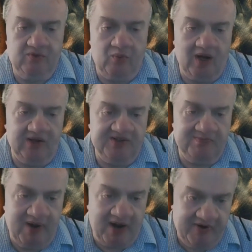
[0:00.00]
while it's
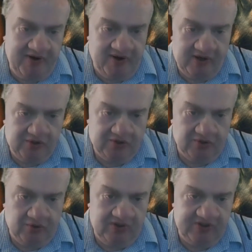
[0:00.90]
barrier
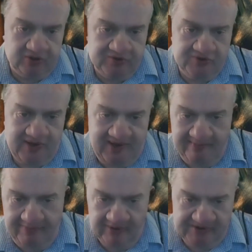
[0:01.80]
control, it's also
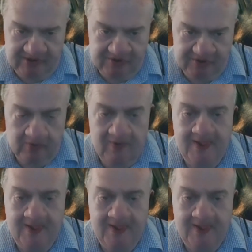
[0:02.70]
impulse control.